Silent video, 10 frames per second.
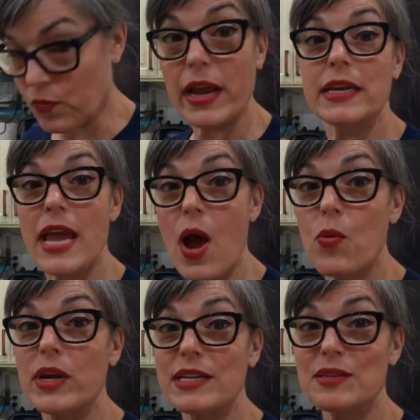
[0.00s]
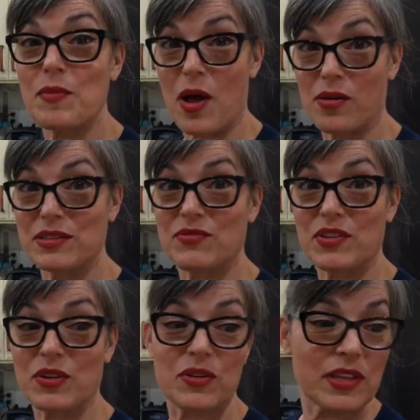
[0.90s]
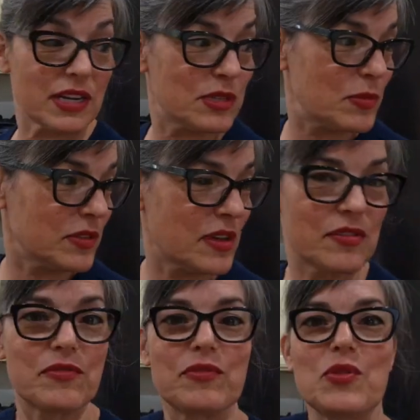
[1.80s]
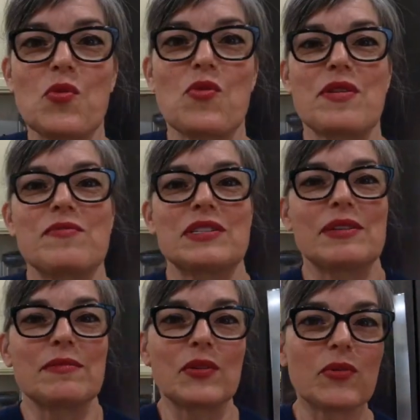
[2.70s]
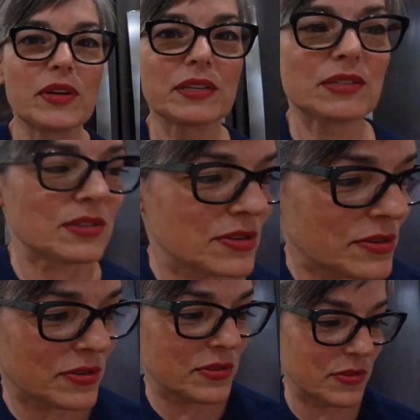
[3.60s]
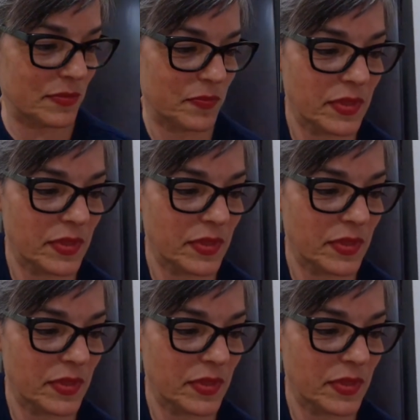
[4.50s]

right now what I smell is vinegar that I spilled on the floor, which I'm going to